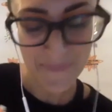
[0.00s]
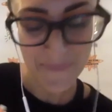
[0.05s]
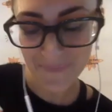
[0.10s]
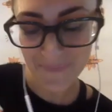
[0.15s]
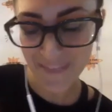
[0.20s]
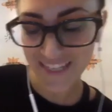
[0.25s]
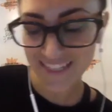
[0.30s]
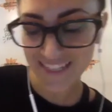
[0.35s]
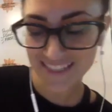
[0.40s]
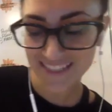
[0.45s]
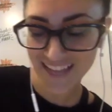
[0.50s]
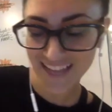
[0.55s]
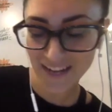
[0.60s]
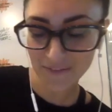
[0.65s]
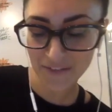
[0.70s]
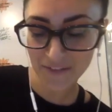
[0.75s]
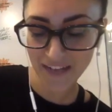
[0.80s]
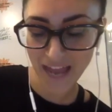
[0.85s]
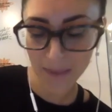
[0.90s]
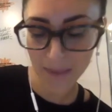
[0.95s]
Instead,
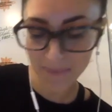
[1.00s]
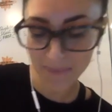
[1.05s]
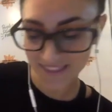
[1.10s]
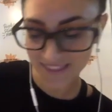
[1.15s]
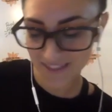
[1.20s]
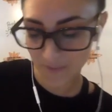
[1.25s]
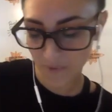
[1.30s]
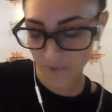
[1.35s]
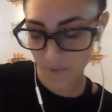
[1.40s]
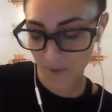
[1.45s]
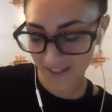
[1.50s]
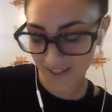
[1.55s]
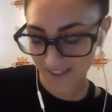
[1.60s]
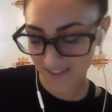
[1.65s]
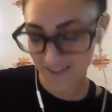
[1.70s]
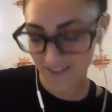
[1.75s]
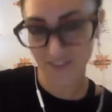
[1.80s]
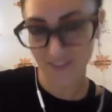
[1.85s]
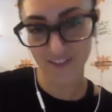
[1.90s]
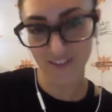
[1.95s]
what happened is we went in
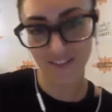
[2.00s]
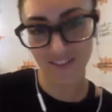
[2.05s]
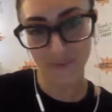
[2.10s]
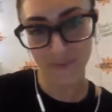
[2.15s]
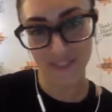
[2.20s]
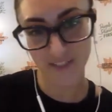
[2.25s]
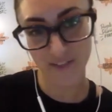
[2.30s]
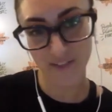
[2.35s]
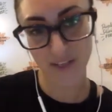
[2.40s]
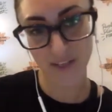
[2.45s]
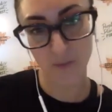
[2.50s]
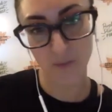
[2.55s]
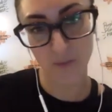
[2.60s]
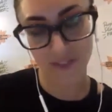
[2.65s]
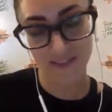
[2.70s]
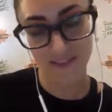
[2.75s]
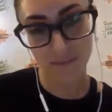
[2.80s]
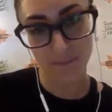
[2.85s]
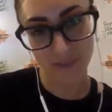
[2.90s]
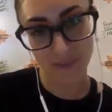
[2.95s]
a circle and we said, okay, what
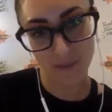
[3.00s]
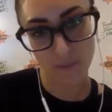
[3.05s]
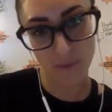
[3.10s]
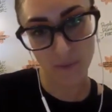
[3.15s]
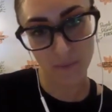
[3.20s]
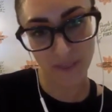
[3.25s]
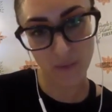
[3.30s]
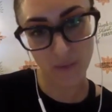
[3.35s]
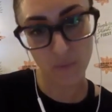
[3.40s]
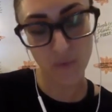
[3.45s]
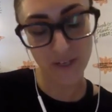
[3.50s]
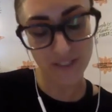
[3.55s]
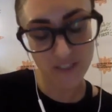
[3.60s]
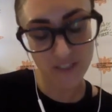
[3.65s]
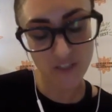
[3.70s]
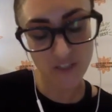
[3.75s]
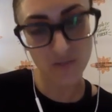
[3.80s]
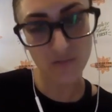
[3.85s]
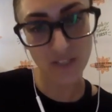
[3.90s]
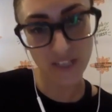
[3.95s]
is the minimum? Like, what
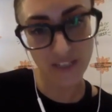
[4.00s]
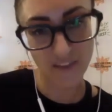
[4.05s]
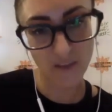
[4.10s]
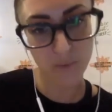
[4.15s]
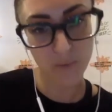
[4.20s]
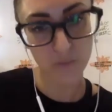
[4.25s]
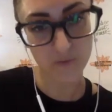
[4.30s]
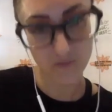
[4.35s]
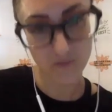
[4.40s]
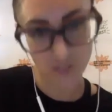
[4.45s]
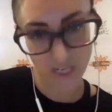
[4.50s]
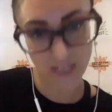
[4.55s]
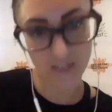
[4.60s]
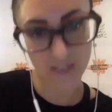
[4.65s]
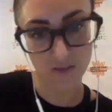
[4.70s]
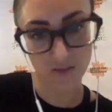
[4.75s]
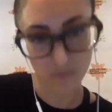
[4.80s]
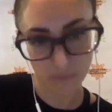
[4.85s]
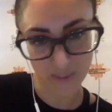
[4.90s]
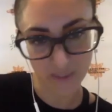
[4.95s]
do you need that will
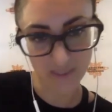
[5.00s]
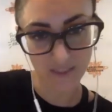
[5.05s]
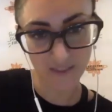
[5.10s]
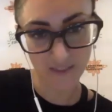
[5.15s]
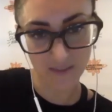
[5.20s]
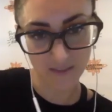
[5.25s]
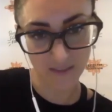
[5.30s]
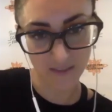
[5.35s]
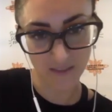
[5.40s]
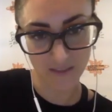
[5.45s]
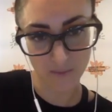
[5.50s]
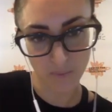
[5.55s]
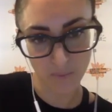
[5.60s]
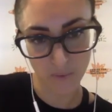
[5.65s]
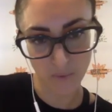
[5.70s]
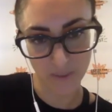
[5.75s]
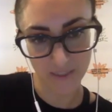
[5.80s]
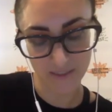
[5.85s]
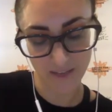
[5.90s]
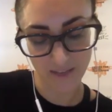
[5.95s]
change your business at this
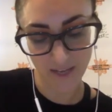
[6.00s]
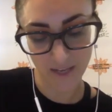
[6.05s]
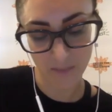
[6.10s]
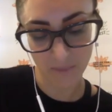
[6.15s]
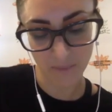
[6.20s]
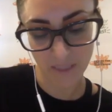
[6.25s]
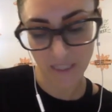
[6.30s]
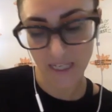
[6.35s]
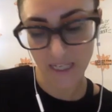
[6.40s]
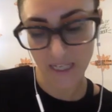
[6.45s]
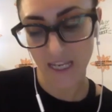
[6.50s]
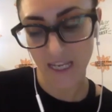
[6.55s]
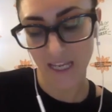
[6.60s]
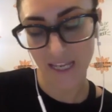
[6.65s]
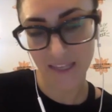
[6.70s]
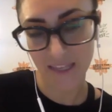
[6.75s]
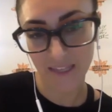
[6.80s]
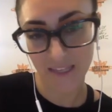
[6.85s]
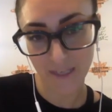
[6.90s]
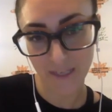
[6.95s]
point in time?
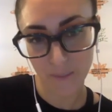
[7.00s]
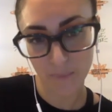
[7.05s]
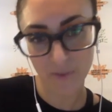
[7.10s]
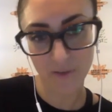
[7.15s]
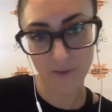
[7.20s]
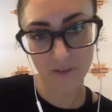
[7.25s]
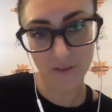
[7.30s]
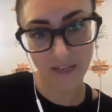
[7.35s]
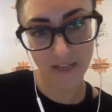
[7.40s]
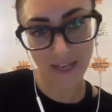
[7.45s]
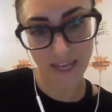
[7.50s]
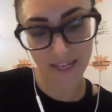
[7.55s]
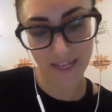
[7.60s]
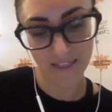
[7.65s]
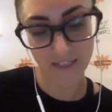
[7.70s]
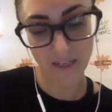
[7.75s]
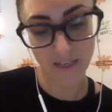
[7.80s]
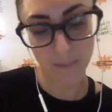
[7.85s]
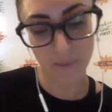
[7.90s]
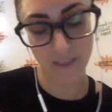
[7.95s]
And the number
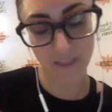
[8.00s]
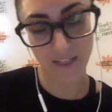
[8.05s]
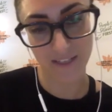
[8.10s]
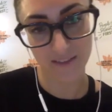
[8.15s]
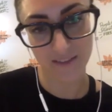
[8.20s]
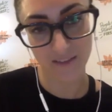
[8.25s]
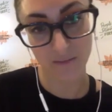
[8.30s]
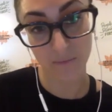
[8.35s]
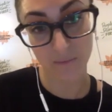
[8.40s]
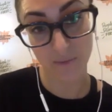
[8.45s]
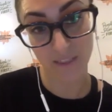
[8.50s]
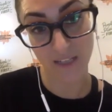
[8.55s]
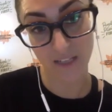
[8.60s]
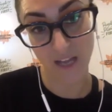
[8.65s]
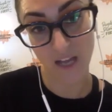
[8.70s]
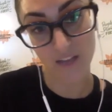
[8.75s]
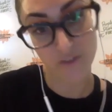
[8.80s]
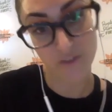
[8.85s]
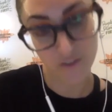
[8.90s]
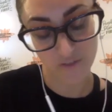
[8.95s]
ended up collectively being
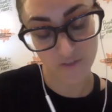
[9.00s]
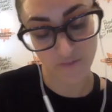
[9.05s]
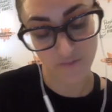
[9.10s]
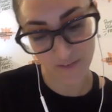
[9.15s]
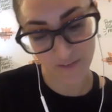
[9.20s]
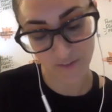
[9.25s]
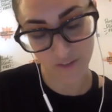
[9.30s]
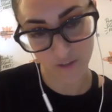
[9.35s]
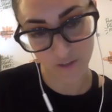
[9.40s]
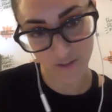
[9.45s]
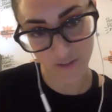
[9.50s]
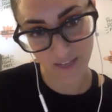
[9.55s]
under $500,000.